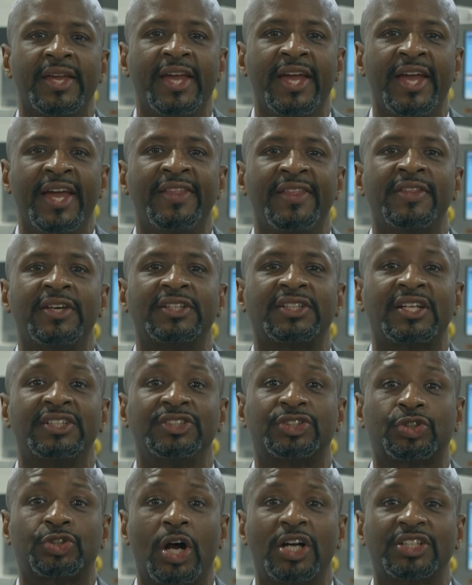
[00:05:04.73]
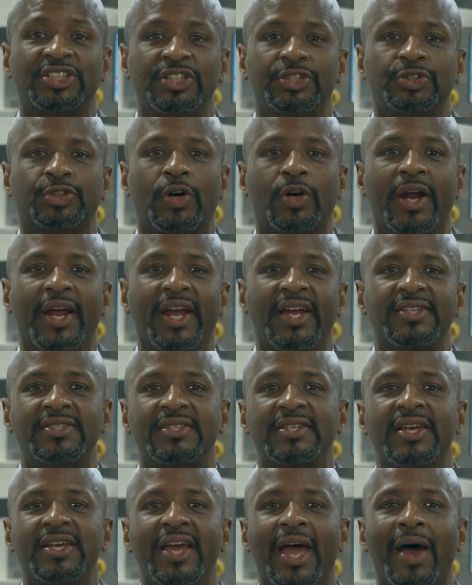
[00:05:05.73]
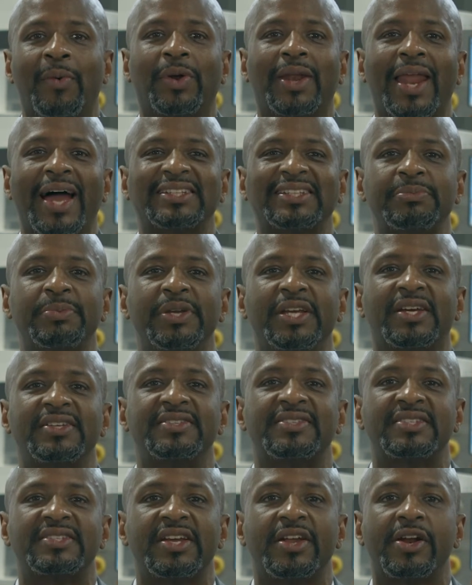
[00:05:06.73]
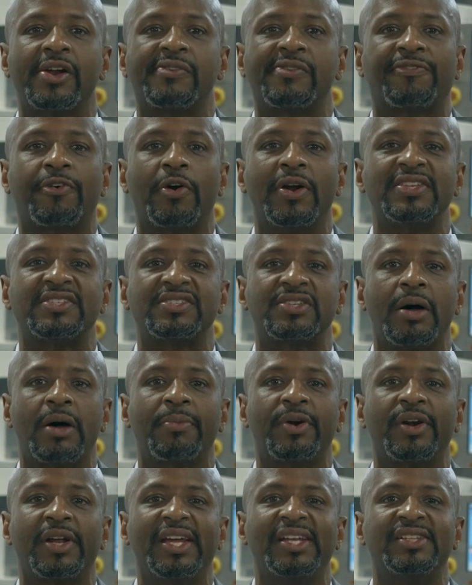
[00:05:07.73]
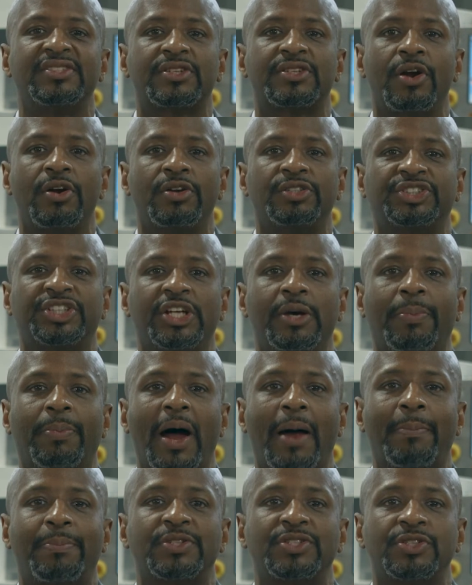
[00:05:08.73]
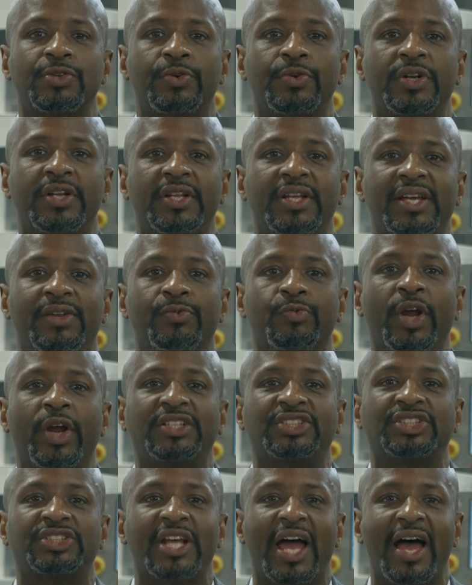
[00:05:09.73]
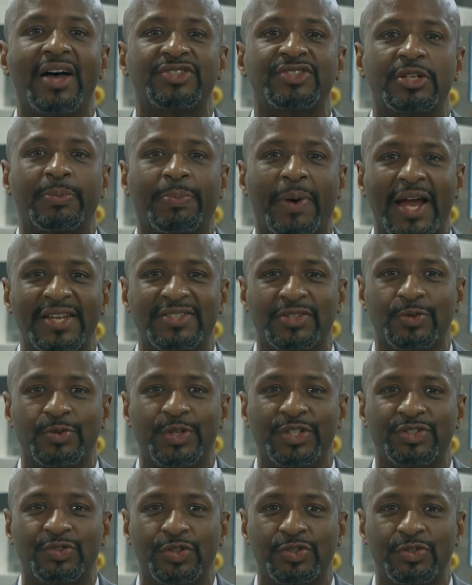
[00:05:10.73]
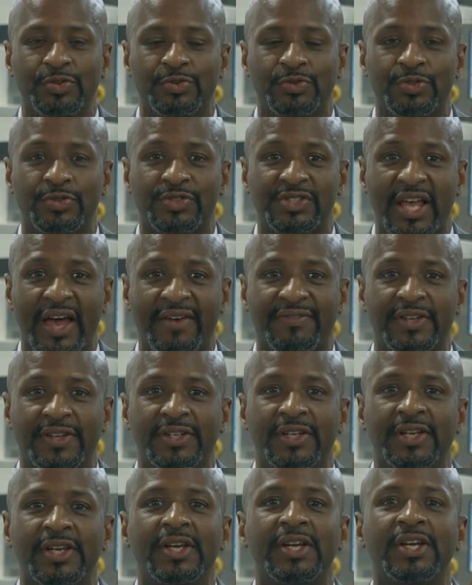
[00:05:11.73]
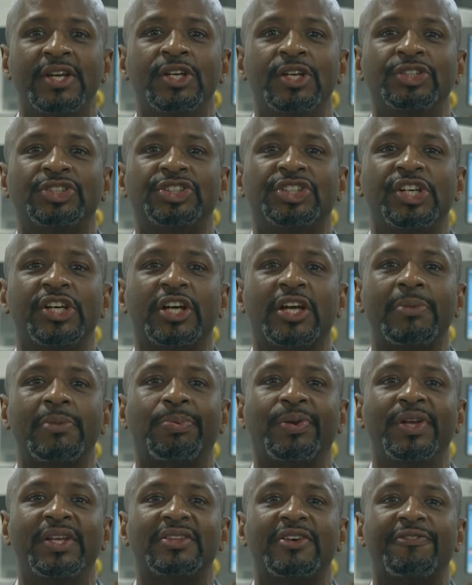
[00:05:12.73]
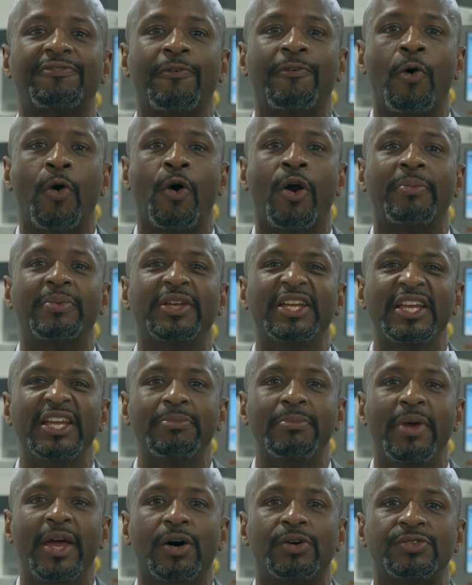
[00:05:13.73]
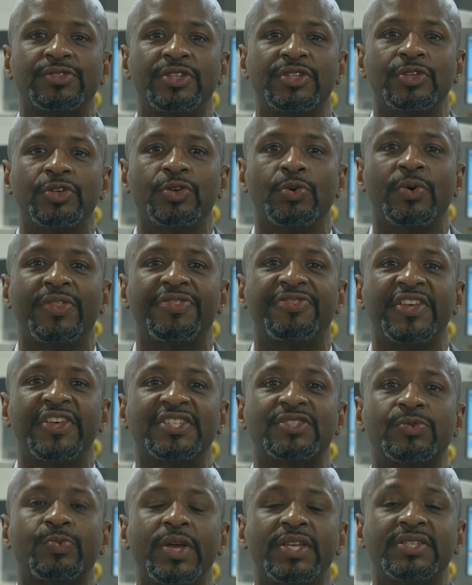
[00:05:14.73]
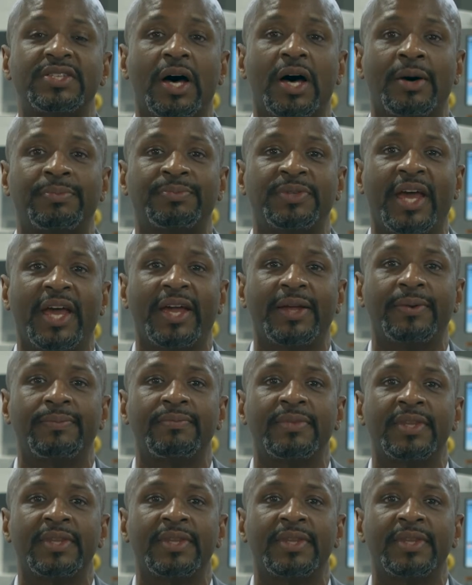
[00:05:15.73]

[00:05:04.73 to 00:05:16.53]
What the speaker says: in the construction trades and would like to be considered for a summer internship opportunity in Rich Township High School District 227 should complete the form emailed to you with this week's update.